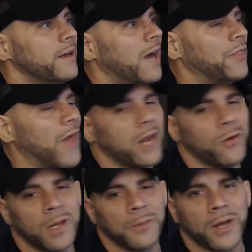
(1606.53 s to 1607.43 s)
I thought it
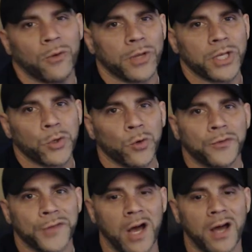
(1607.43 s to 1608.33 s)
would have been a really cool
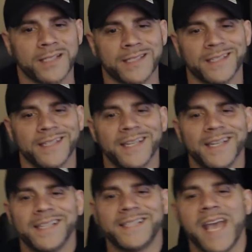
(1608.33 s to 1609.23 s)
vlog to
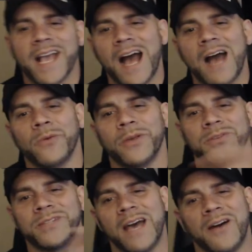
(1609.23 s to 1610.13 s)
take Hot
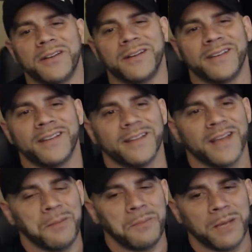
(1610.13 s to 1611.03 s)
Wheels down and,
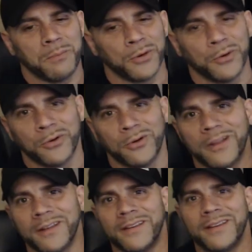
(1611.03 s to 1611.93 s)
and meet Brutal
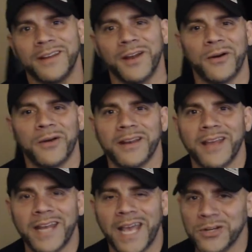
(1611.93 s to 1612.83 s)
and you know and,
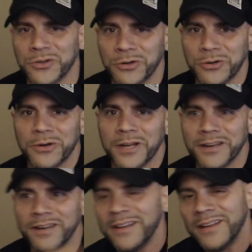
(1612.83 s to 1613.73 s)
and Andrew
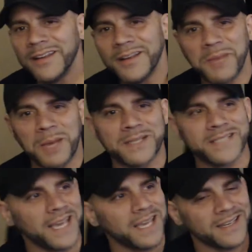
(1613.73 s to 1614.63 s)
and maybe
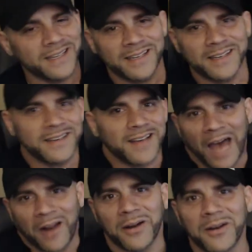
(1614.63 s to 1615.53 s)
take it.
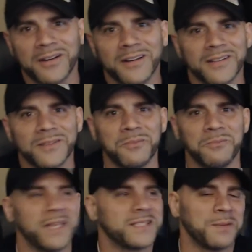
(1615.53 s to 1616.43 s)
I don't know,
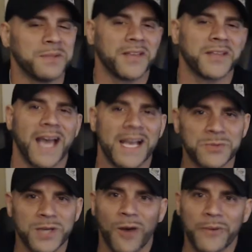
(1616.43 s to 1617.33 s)
meet some of the other guys
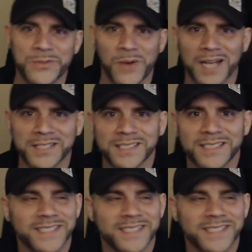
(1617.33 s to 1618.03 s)
we always watch